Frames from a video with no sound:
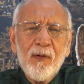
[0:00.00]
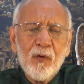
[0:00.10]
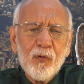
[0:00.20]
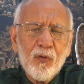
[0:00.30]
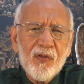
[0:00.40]

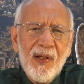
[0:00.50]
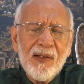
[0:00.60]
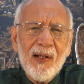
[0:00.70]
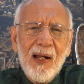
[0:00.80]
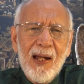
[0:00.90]
not to say
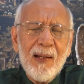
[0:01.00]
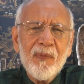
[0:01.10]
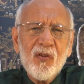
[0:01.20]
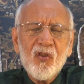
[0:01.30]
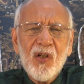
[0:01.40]
that I am
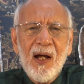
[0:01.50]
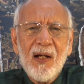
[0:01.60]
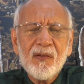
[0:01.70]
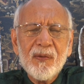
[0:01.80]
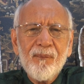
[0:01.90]
in
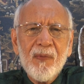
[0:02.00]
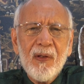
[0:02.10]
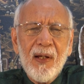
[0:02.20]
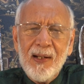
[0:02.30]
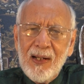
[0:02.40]
charge
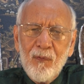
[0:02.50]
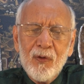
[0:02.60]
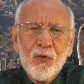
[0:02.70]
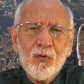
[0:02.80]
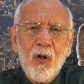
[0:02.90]
and I
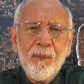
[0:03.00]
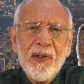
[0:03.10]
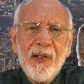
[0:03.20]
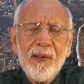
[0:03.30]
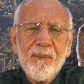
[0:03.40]
want to
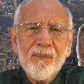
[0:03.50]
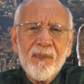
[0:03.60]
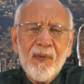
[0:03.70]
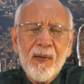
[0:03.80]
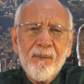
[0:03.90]
dominate.
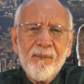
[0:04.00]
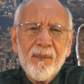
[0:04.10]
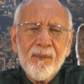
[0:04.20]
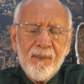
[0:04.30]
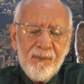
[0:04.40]

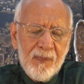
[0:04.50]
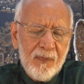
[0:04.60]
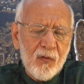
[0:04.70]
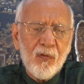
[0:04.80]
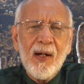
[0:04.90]

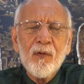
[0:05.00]
Try